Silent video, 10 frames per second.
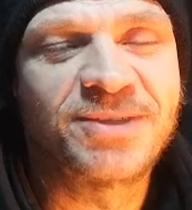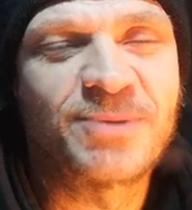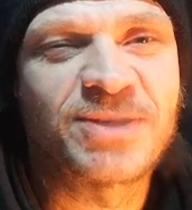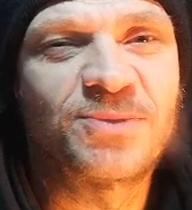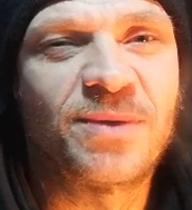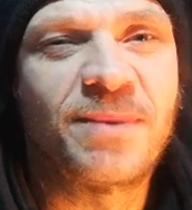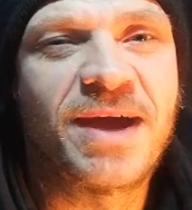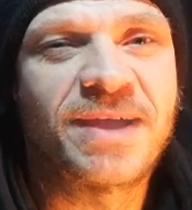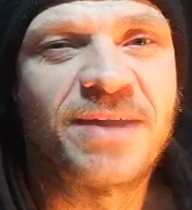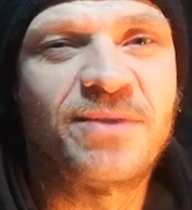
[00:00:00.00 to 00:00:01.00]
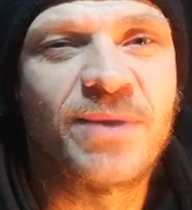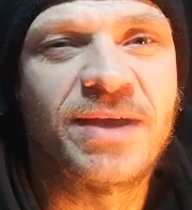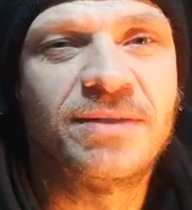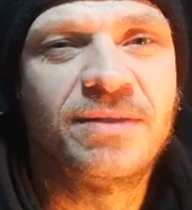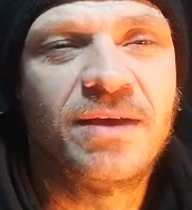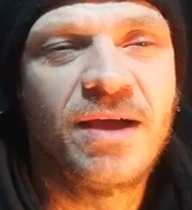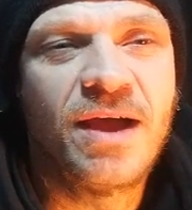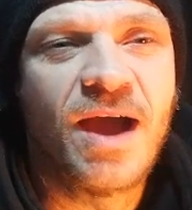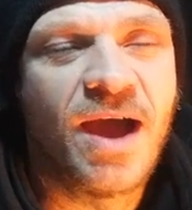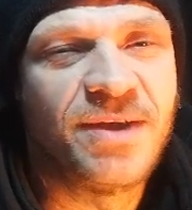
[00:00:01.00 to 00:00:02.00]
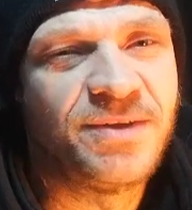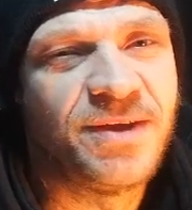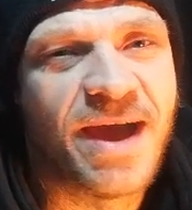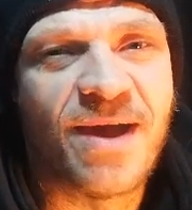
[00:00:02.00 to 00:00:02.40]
like, especially when Mark Henry went, and